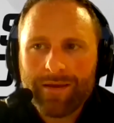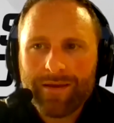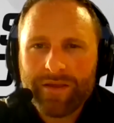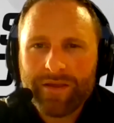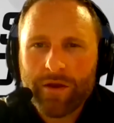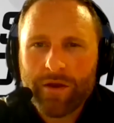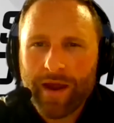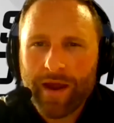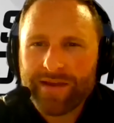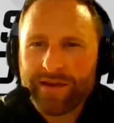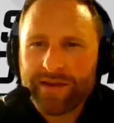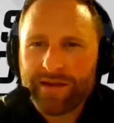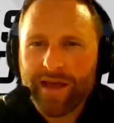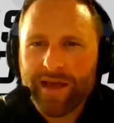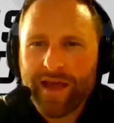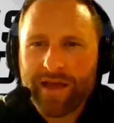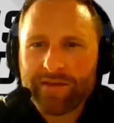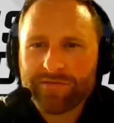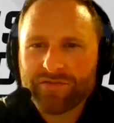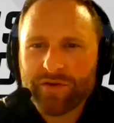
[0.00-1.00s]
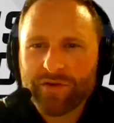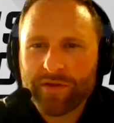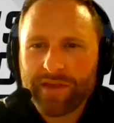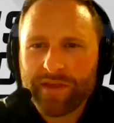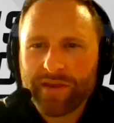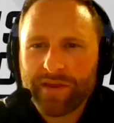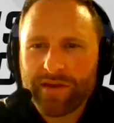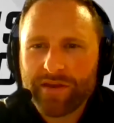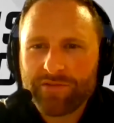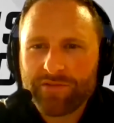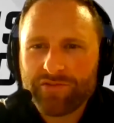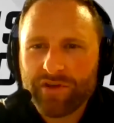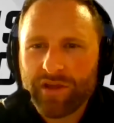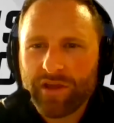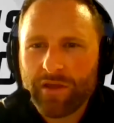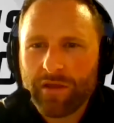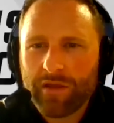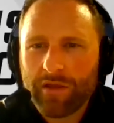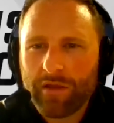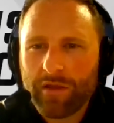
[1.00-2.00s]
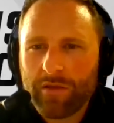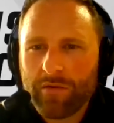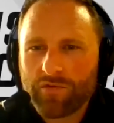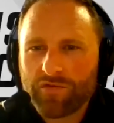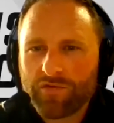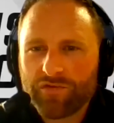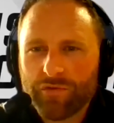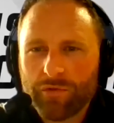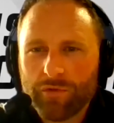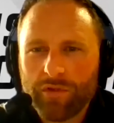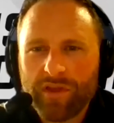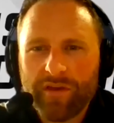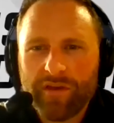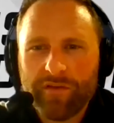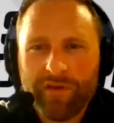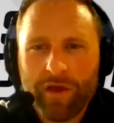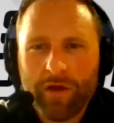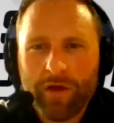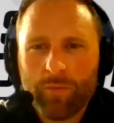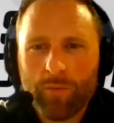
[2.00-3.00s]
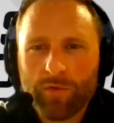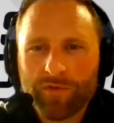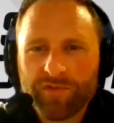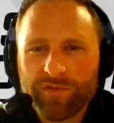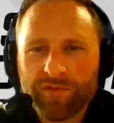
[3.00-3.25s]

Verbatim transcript: you know, I didn't have strength and conditioning truly available